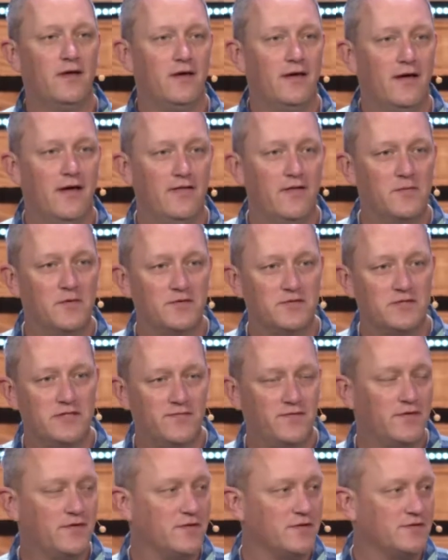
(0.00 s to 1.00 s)
in the most
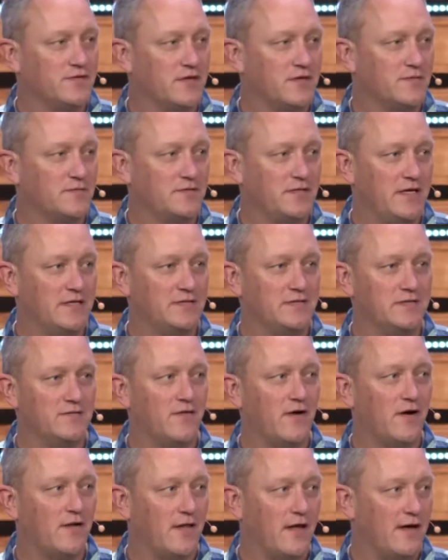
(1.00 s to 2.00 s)
difficult circumstances of
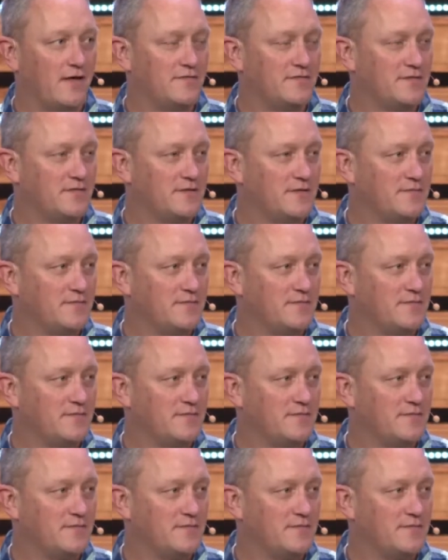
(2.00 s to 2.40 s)
our lives?